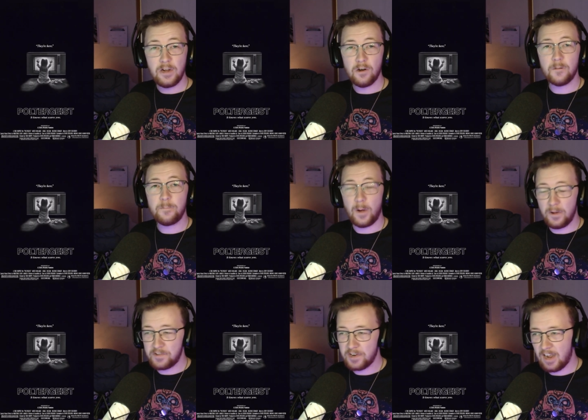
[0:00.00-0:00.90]
called
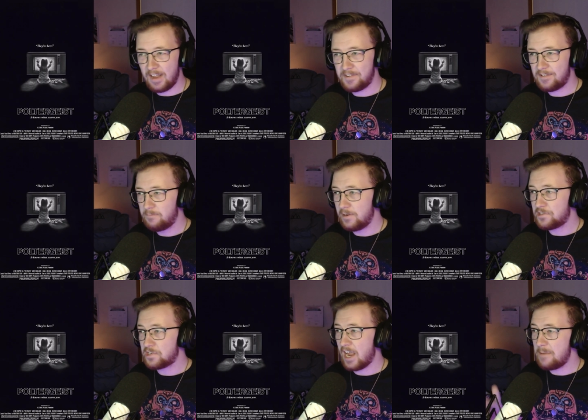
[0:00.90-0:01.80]
Poltergeist,
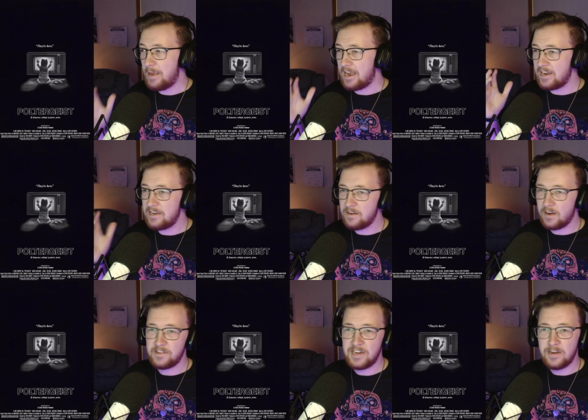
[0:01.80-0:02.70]
which came out in
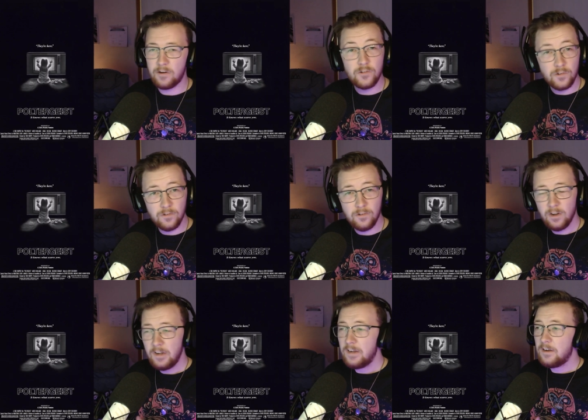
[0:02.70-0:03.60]
1902
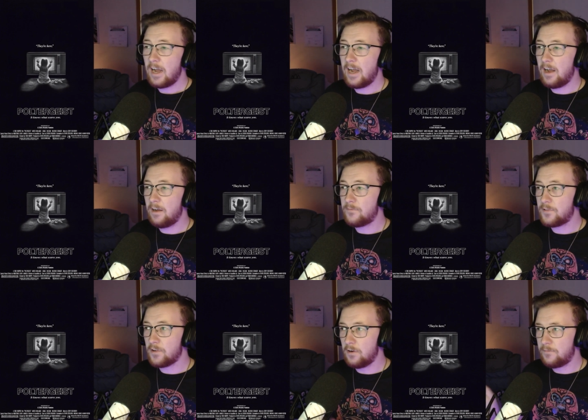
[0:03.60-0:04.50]
uh,
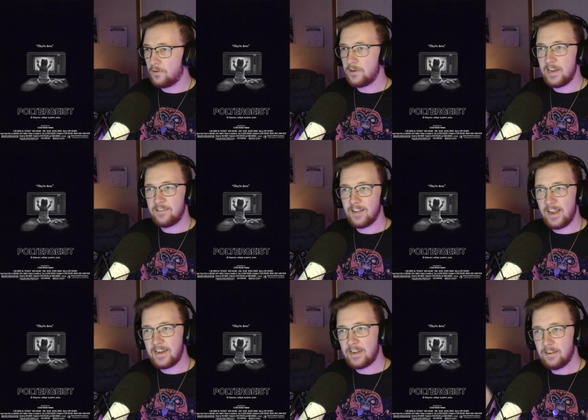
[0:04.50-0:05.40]
so 40 years
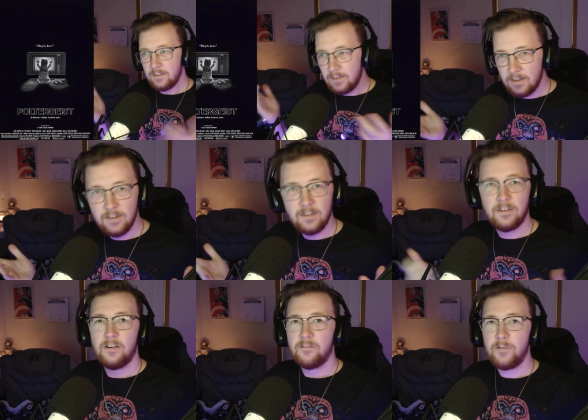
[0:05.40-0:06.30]
later,
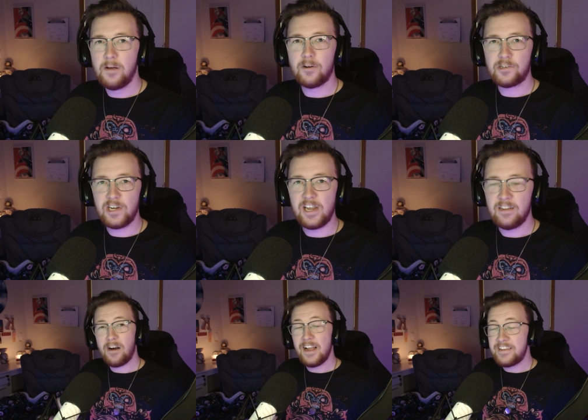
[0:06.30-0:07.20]
we're watching it.
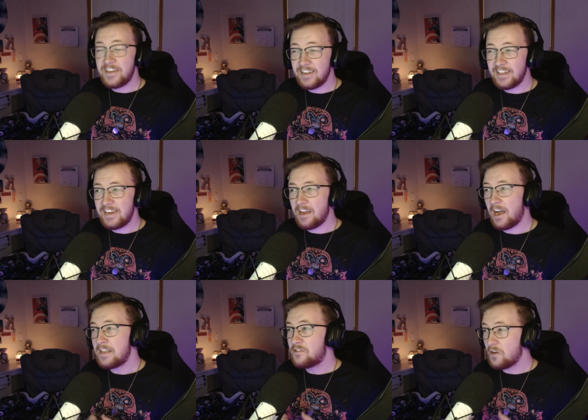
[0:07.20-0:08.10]
Ideally,
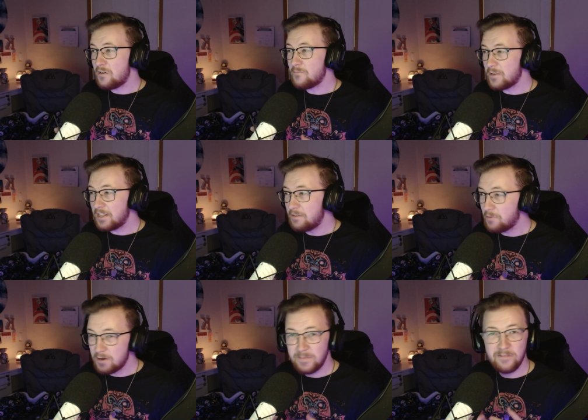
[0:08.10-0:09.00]
I don't really
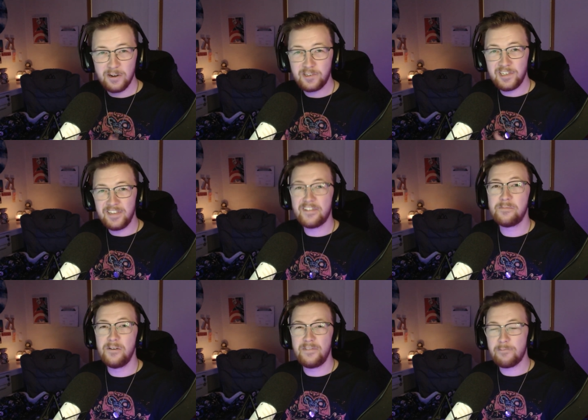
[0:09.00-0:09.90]
want to be watching this
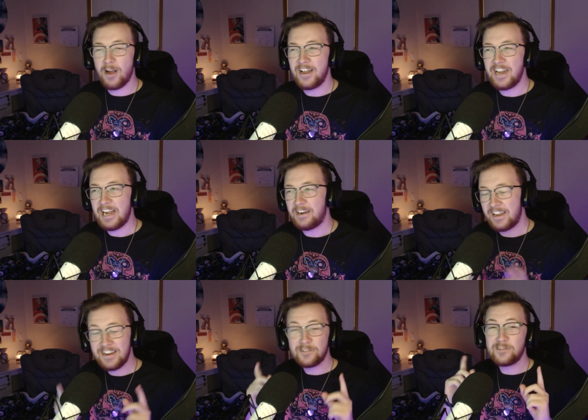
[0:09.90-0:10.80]
movie right now,
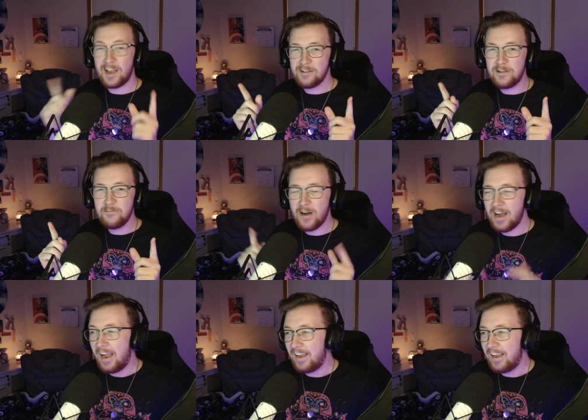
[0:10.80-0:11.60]
and I'll tell you why.